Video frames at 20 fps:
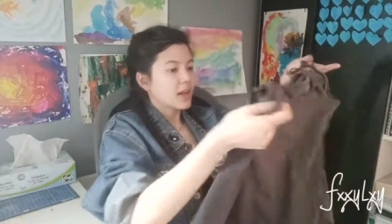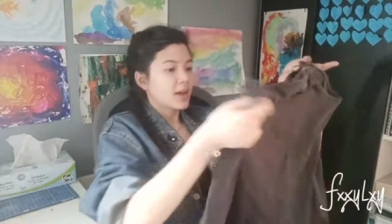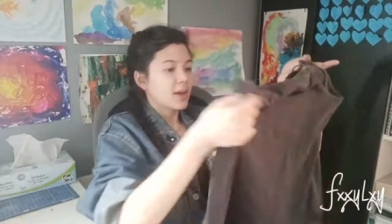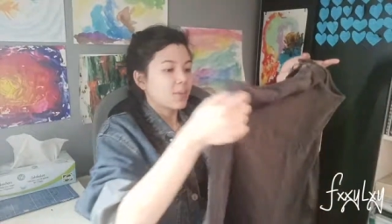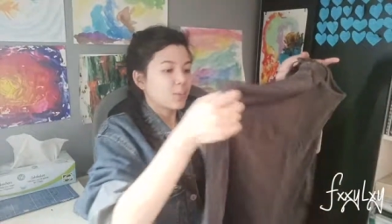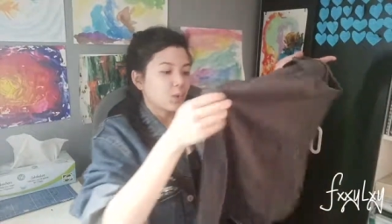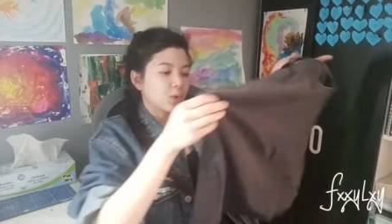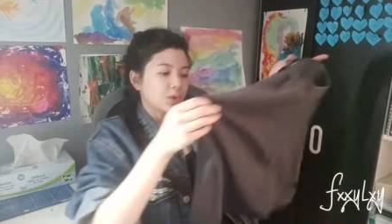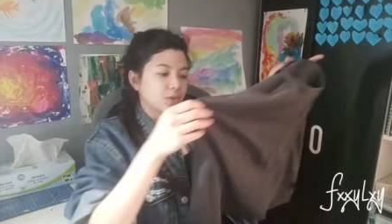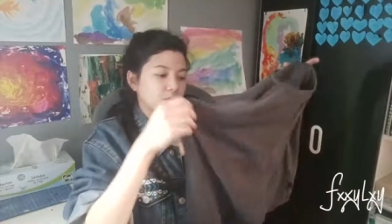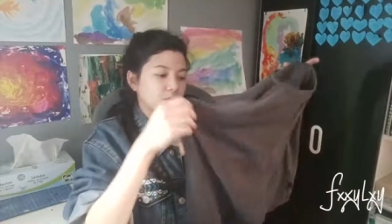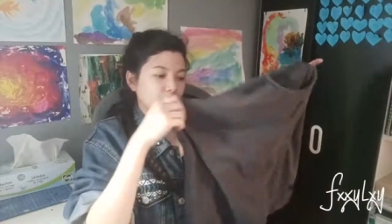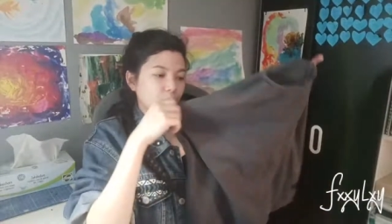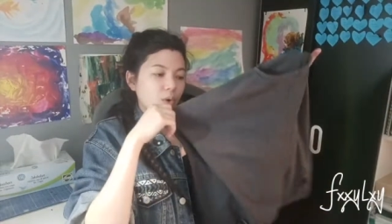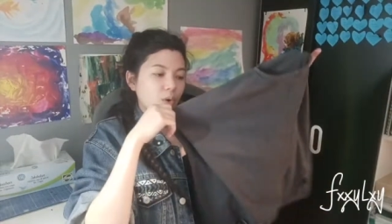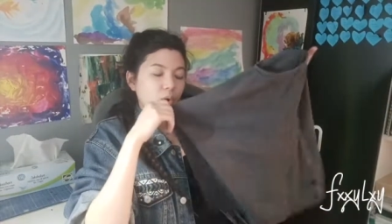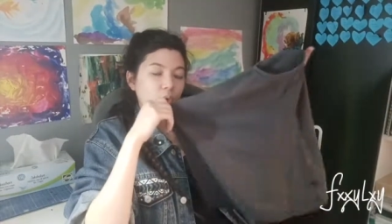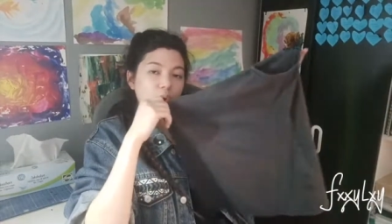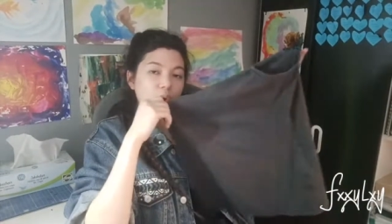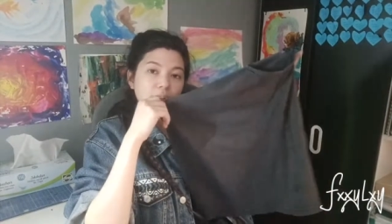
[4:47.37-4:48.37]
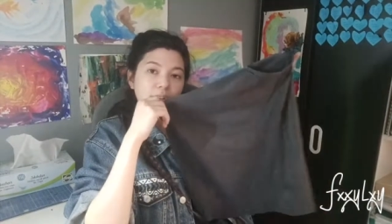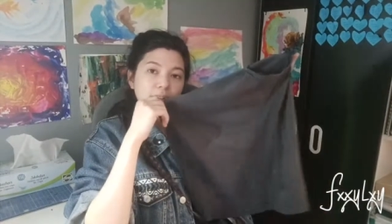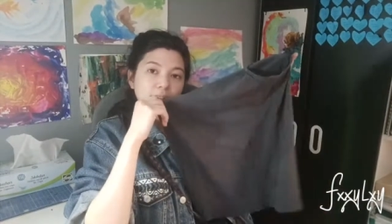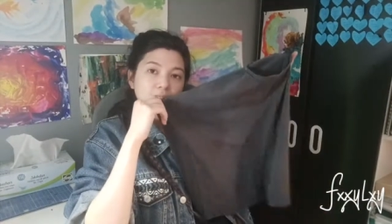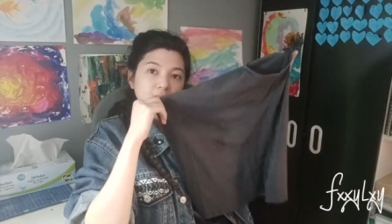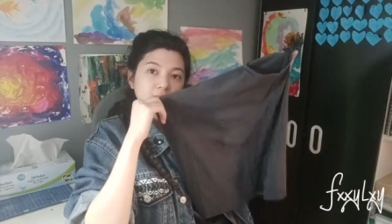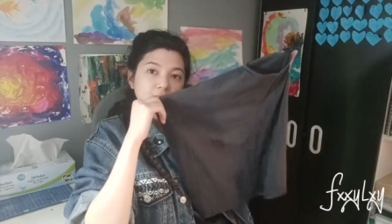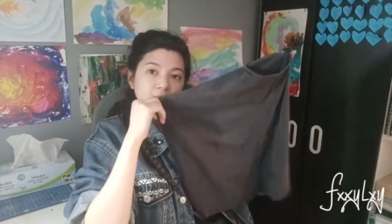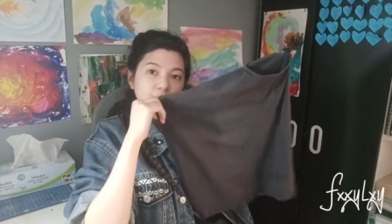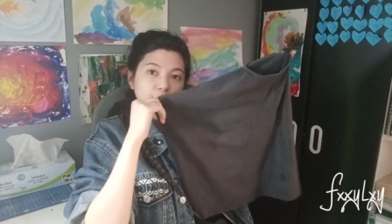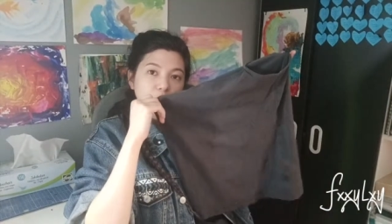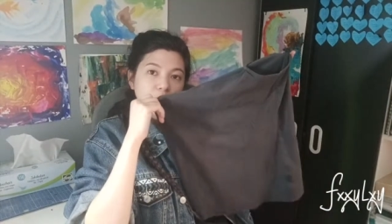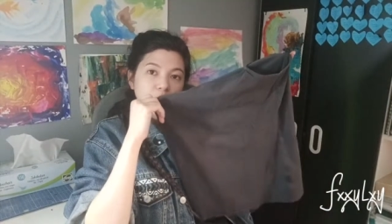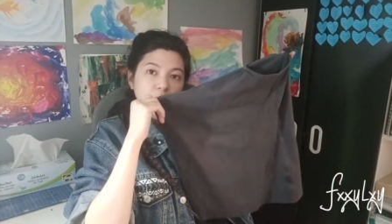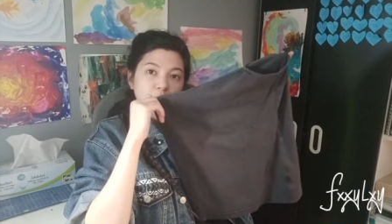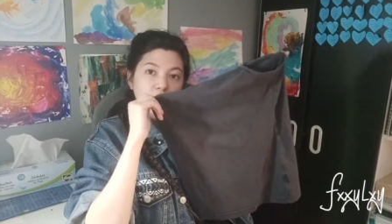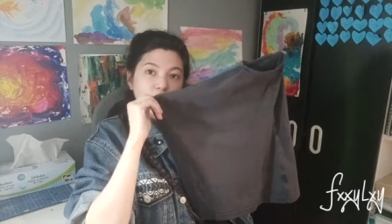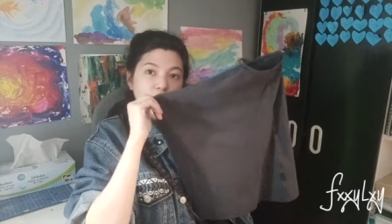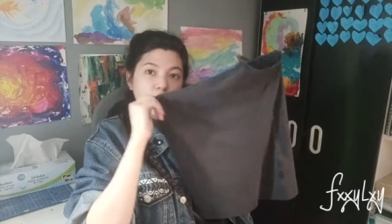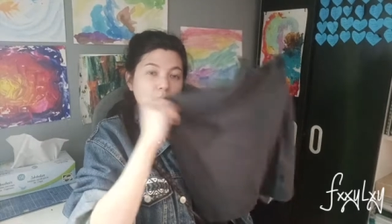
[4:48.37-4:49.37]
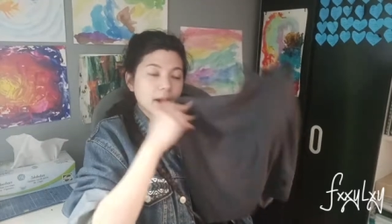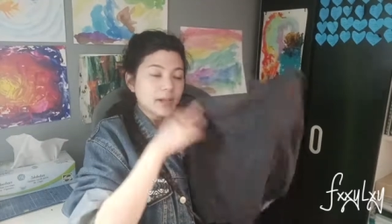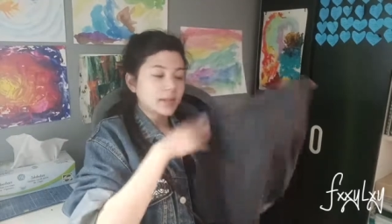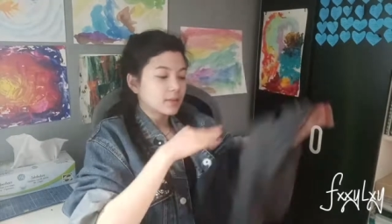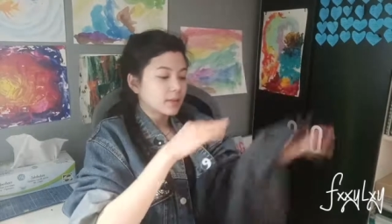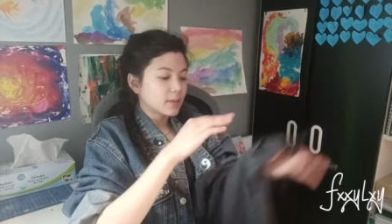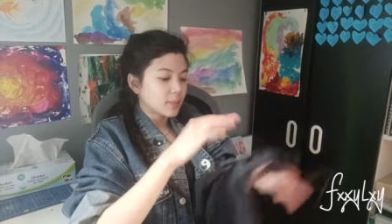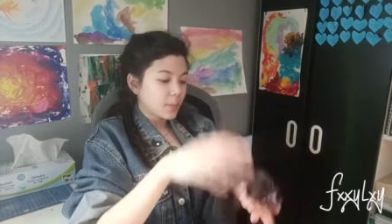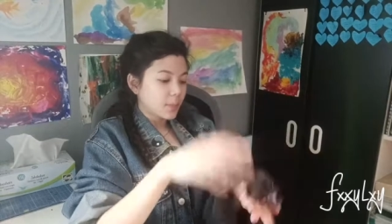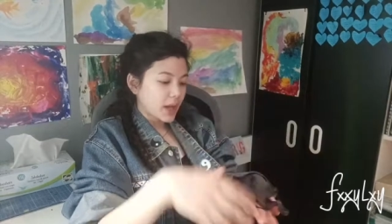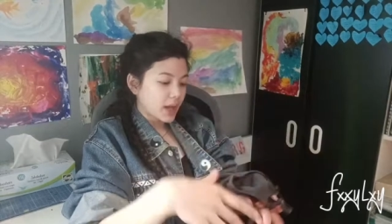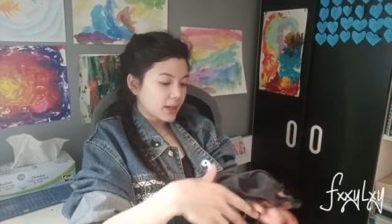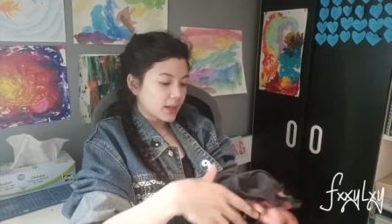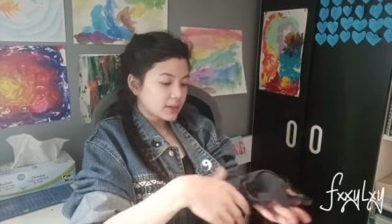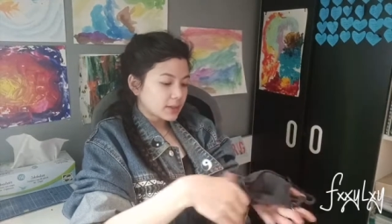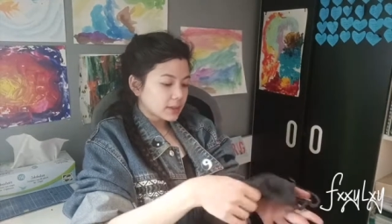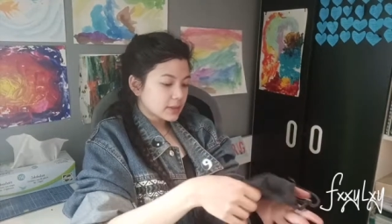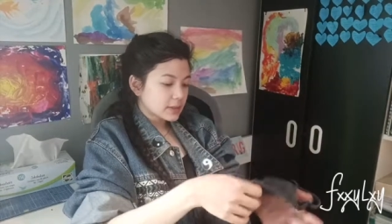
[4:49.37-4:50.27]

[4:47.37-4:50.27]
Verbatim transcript: I'm going to go on it with white paint.